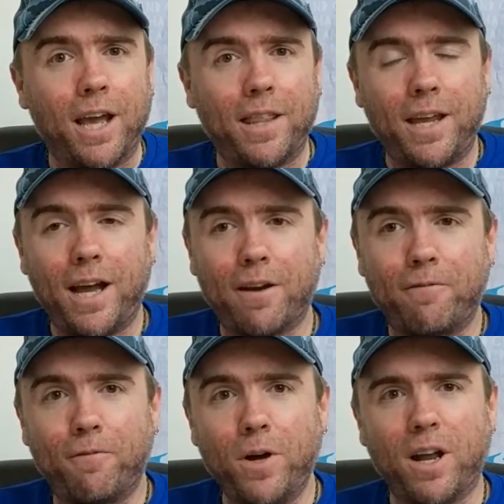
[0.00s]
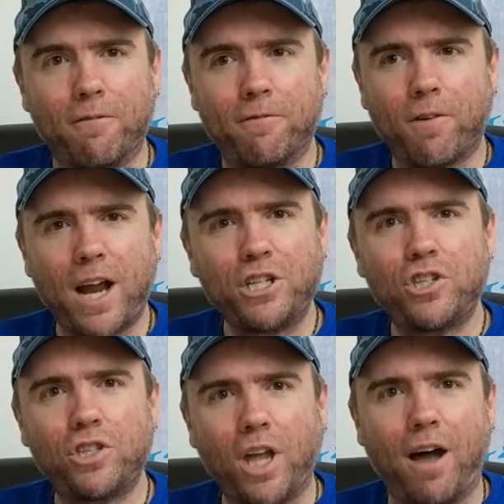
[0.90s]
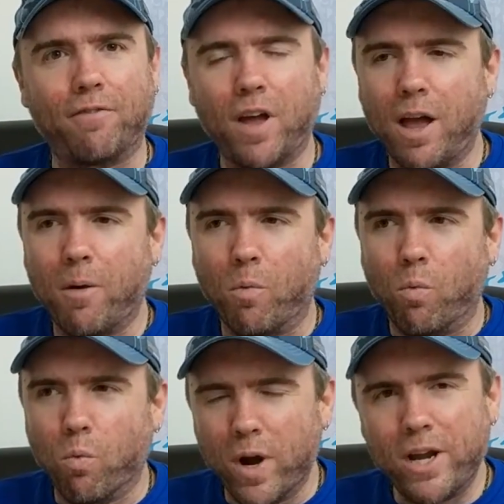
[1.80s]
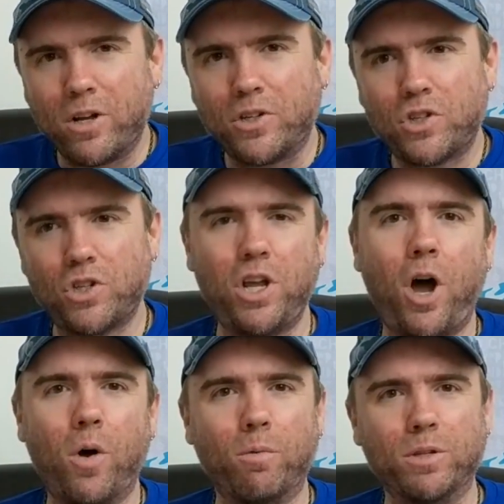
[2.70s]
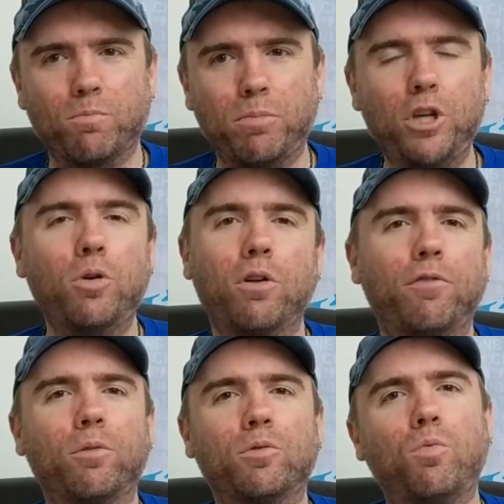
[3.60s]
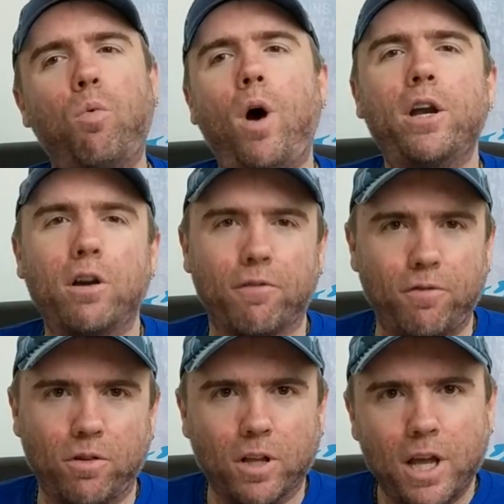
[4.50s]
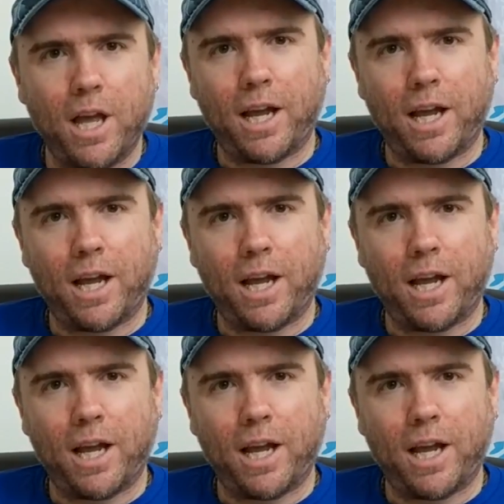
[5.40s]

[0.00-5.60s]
Yeah, they got a foot of fresh stuff, real snow. It was beautiful. It was wonderful.